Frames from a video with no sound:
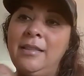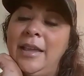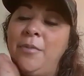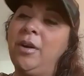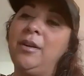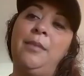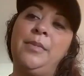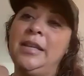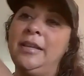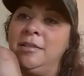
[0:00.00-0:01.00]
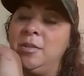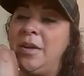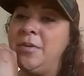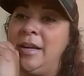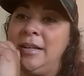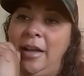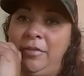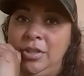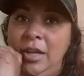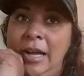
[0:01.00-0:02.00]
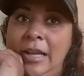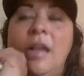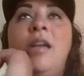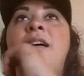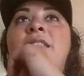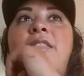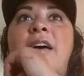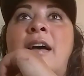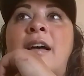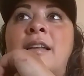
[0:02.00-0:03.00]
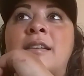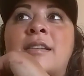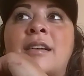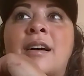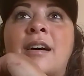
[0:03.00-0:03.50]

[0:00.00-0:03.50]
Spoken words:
They weren't coming in, so I knew I didn't have a shot. Then,